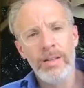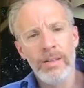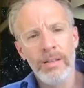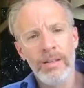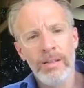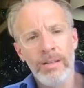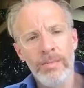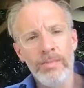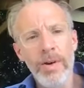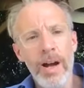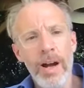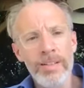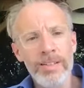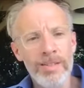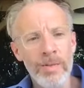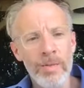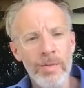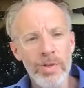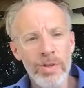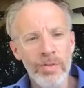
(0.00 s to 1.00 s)

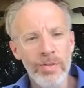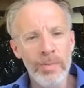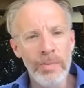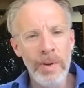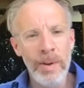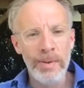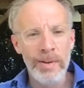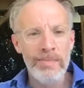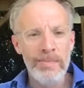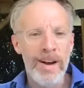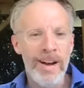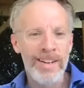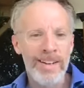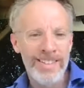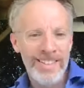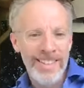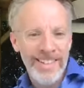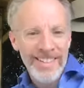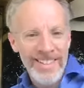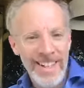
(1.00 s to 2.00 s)
the wonderful people in
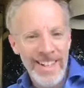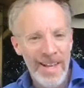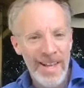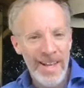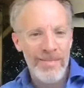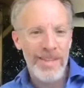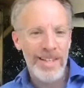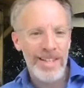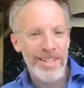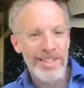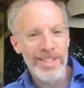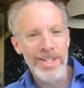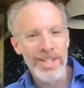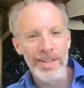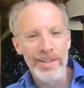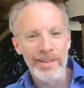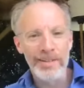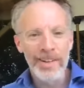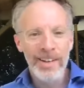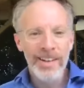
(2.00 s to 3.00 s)
marketing claim things
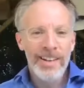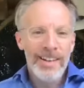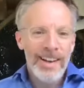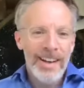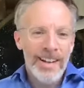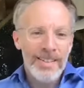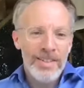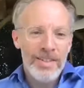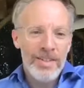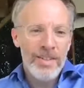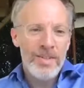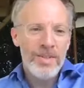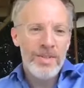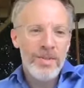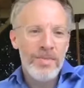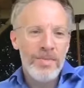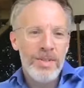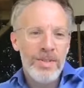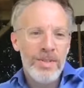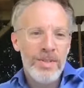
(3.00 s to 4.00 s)
do, and you do
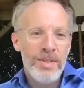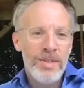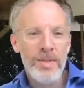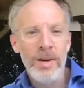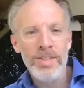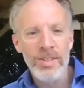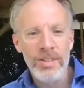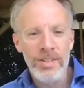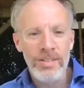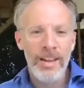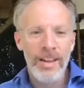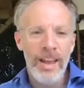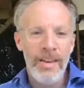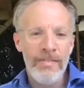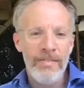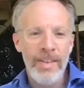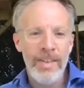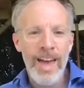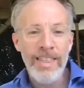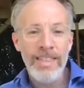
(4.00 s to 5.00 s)
sometimes
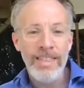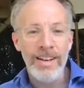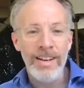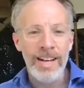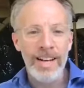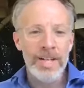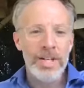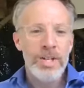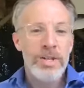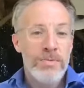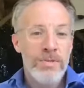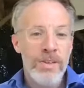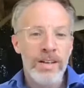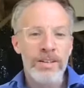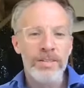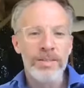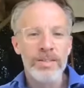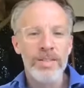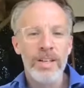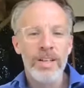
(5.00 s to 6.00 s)
question if they ethically do
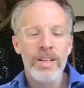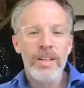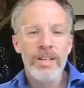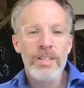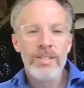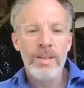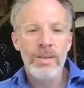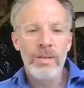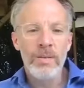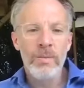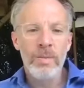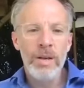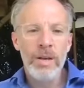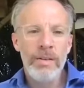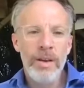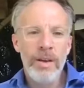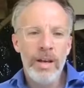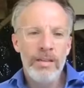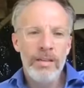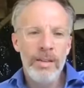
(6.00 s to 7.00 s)
those. So
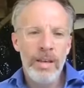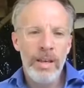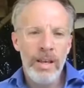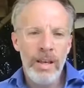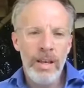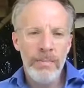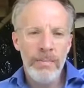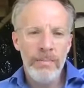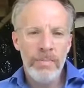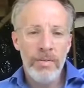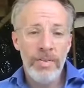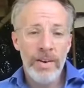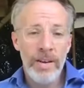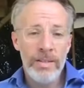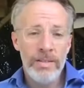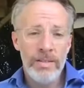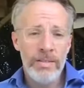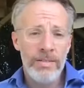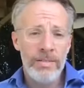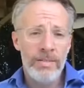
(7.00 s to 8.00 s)
we get the
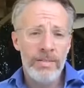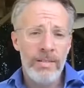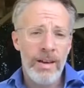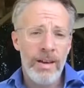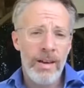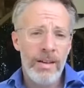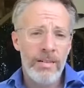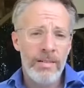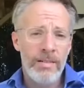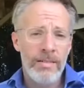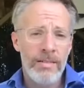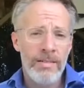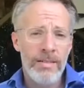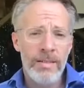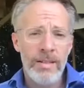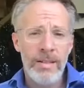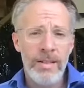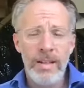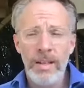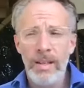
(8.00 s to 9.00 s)
professors and
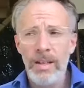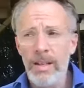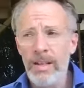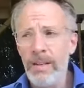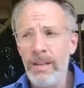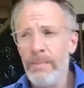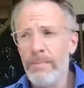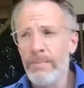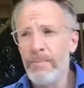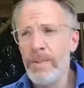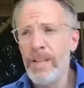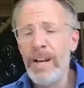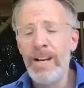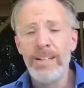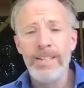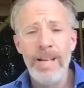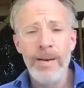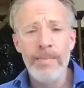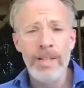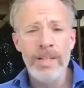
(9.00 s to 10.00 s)
the
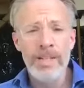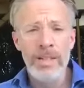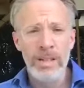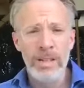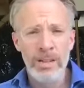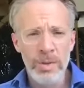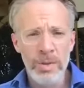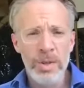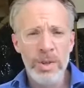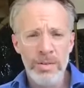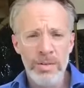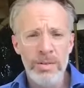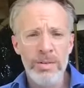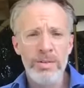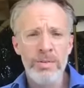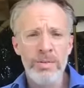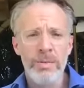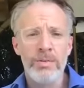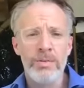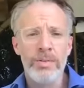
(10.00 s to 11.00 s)
academics to look
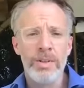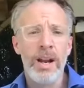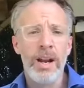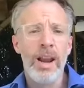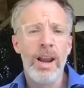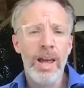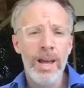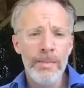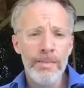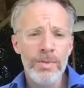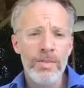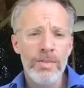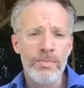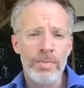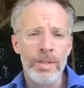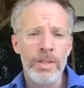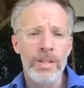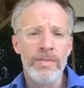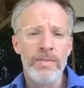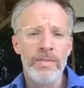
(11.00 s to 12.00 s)
through the claims of
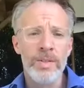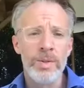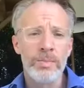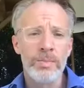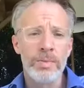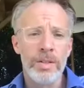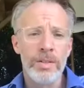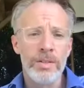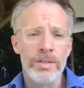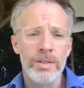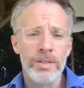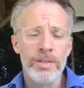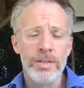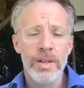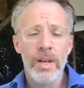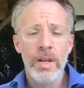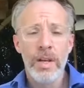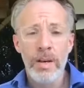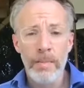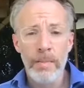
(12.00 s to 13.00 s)
individual products,
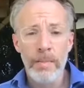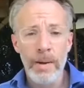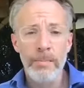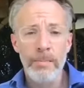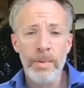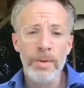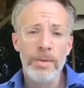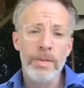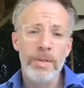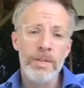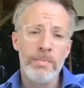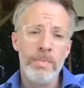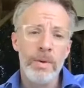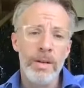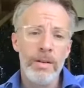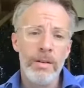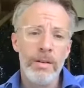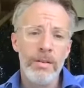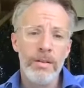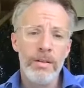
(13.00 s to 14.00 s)
and Bambooth has
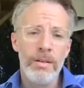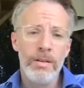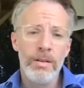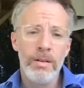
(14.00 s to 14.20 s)
been